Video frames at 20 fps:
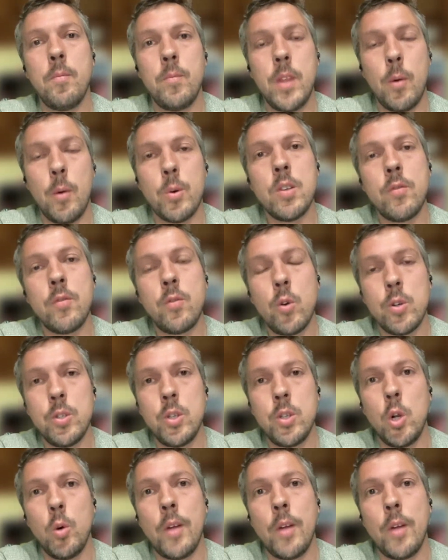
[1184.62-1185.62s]
There was, of course,
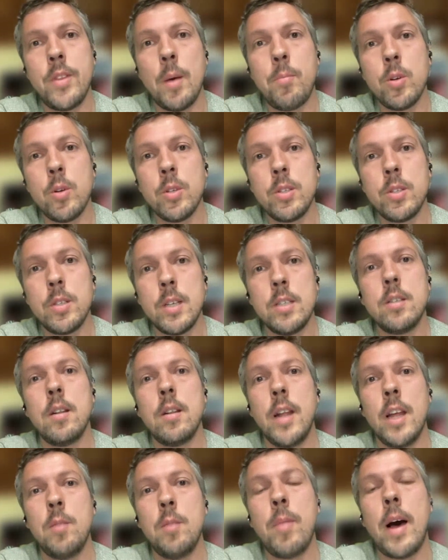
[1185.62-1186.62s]
the Luanda process
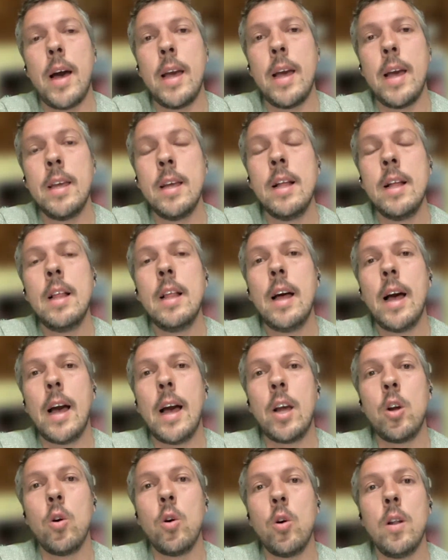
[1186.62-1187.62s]
led by
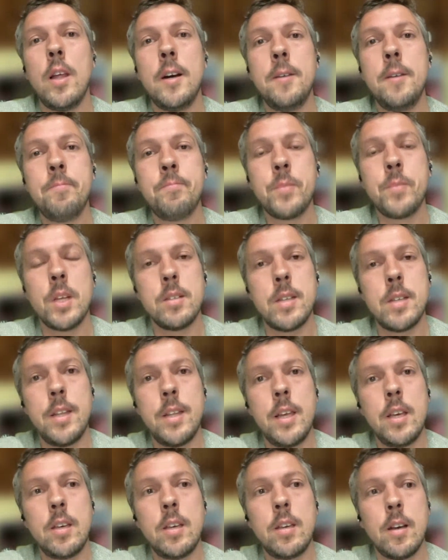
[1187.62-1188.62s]
Angola,
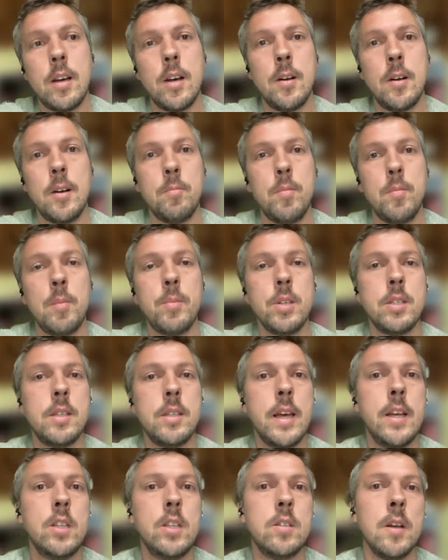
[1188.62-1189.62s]
SADC member
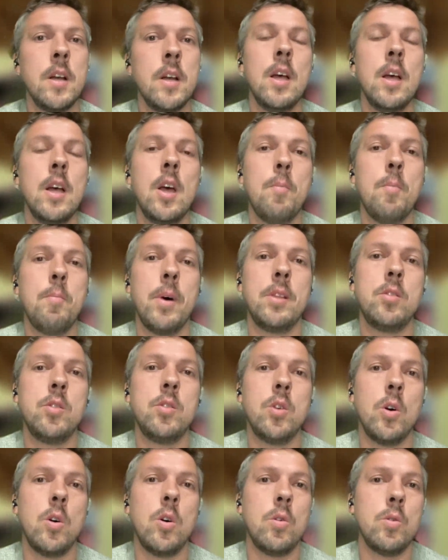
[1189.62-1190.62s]
state, but
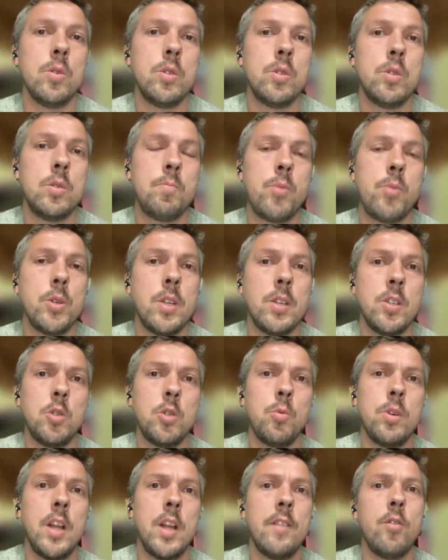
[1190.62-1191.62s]
those
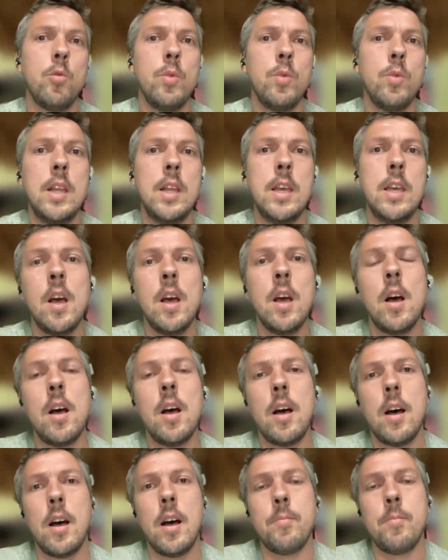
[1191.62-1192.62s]
processes were never really
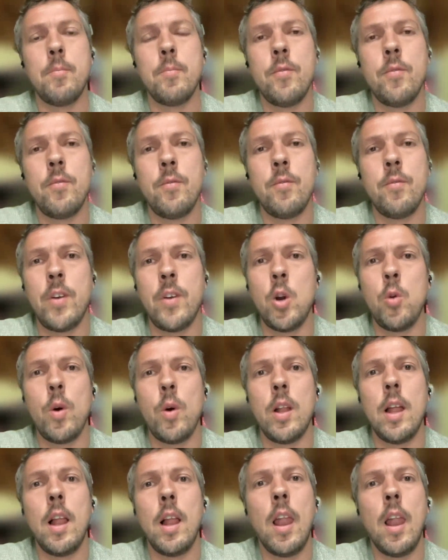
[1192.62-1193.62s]
very
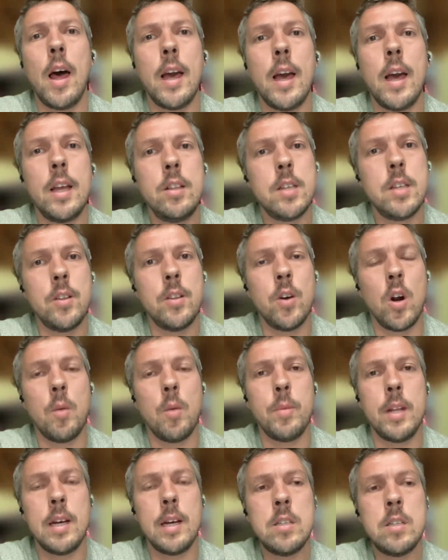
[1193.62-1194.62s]
well aligned and
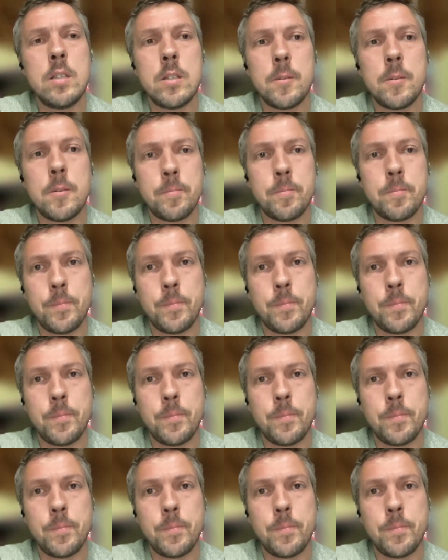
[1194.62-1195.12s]
harmonized.